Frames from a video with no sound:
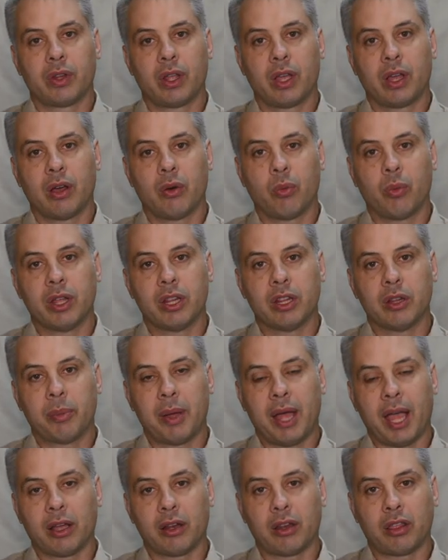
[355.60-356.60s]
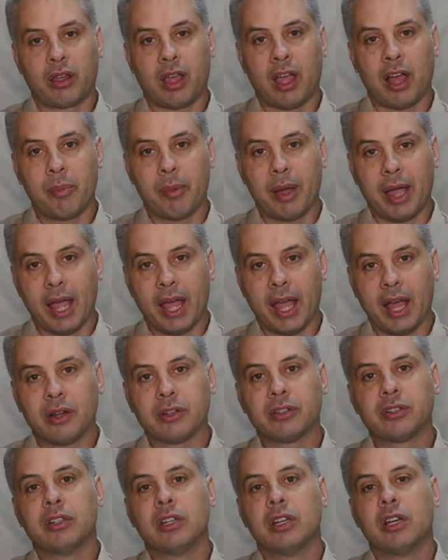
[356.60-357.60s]
when the packets come
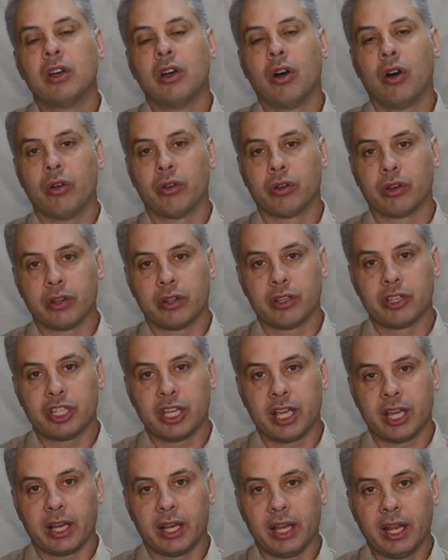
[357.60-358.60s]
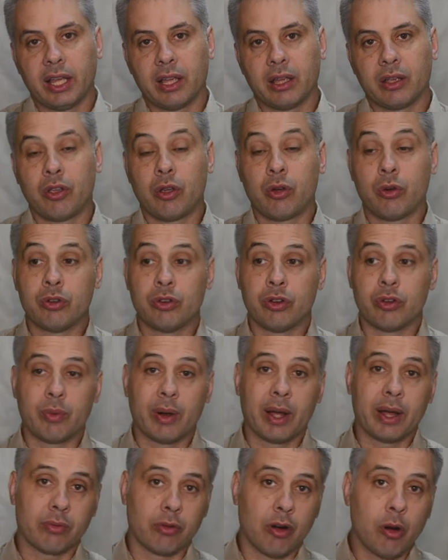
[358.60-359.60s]
out onto the shared link. You could do
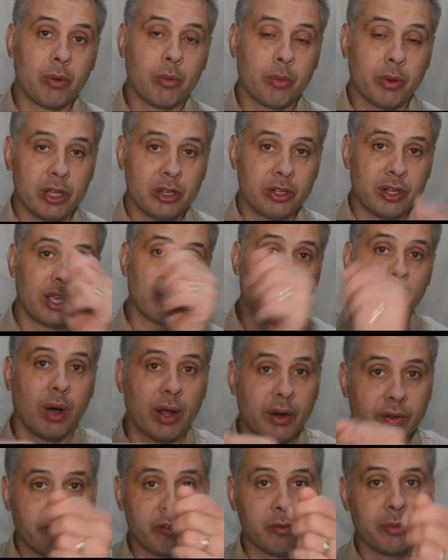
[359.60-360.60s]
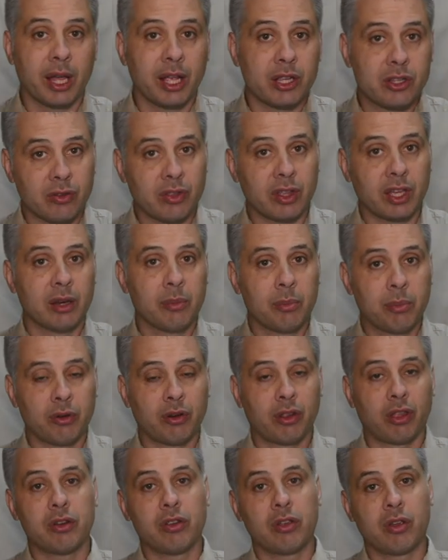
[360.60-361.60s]
round robin, where you take one from each of the
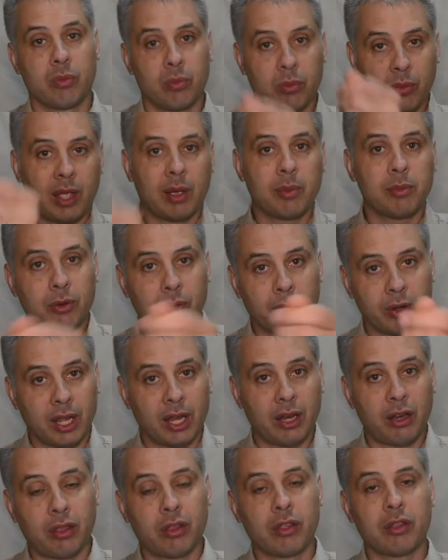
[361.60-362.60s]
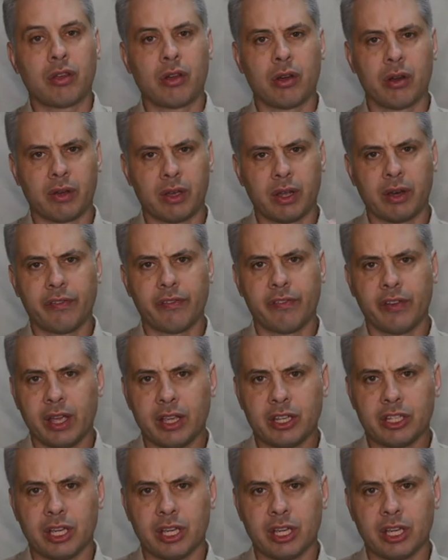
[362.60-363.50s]
inputs and you keep doing that so that you kind of get a fair share